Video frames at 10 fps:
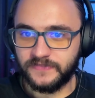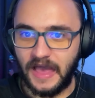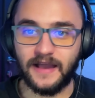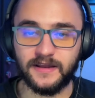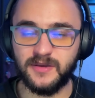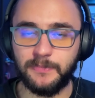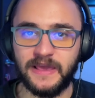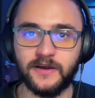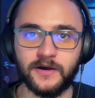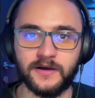I'm gonna be
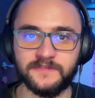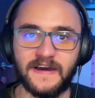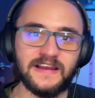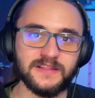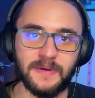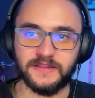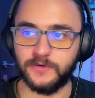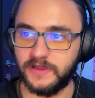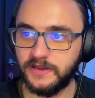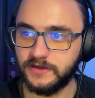playing on Violet, by the way.